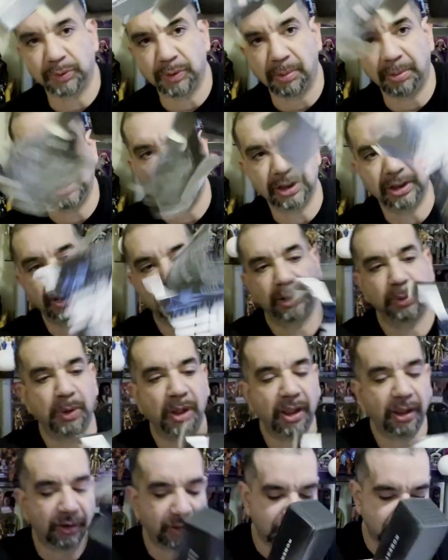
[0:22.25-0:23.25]
a whip in here as
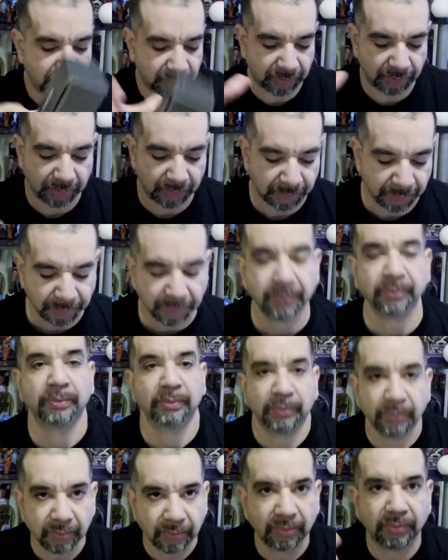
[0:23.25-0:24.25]
well.
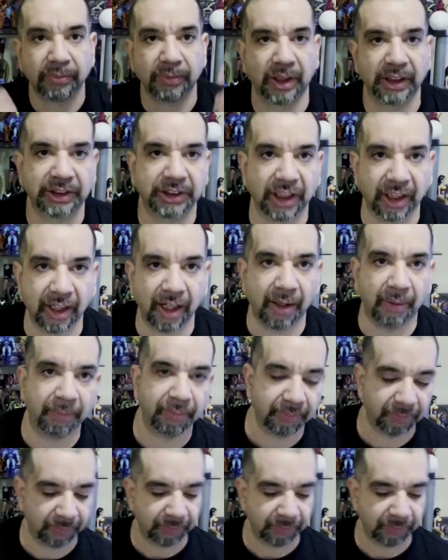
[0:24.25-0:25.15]
Let's check it out.